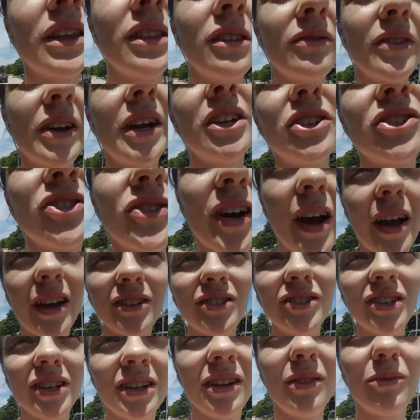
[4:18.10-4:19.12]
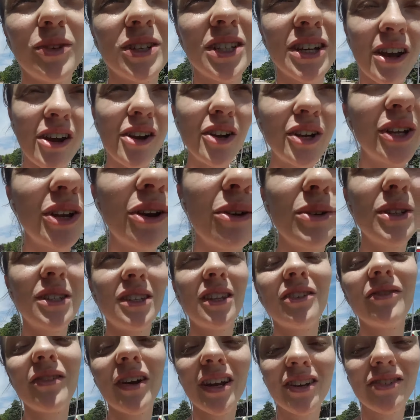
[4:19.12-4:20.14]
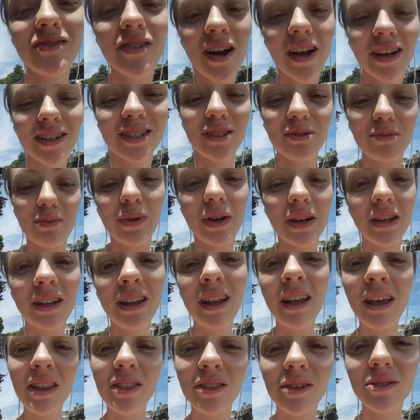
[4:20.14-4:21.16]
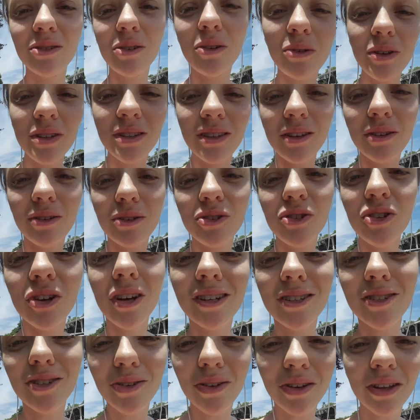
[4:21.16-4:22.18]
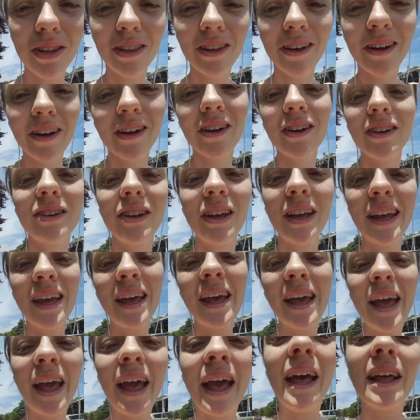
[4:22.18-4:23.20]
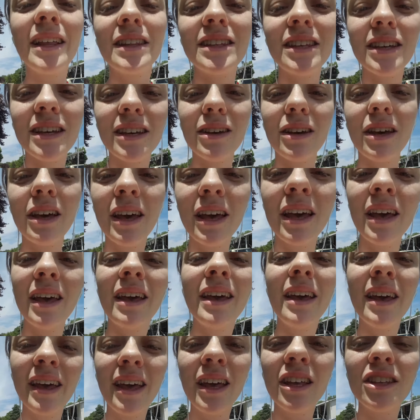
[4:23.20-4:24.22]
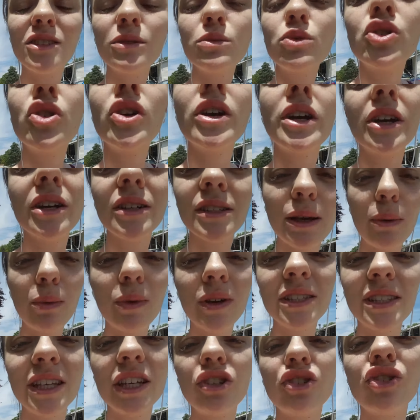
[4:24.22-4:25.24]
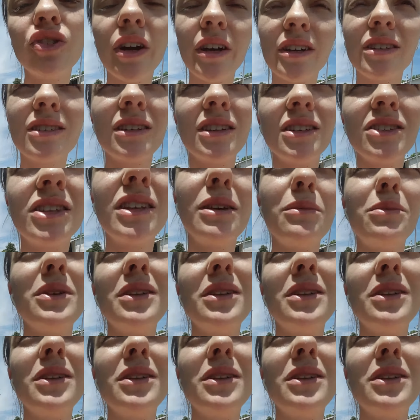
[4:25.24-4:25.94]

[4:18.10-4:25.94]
in the right direction, which I already know it's in the right direction, but there's always little tricks you can learn to, some triggers. I wouldn't say tricks because that'd